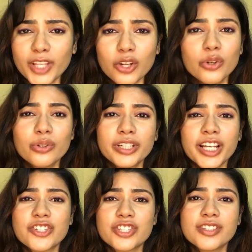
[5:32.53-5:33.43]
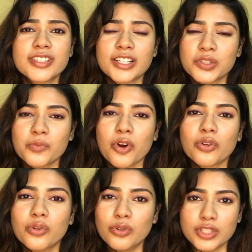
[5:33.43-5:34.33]
cool intentions and
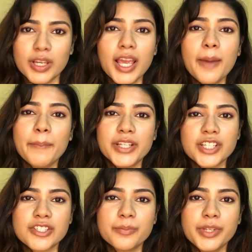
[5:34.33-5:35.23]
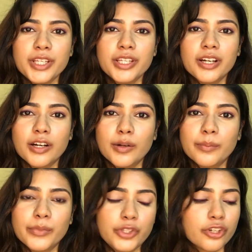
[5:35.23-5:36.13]
squad goals may just be
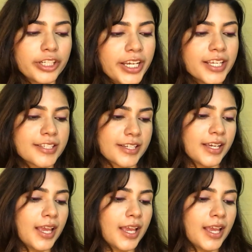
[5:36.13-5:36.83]
your taste.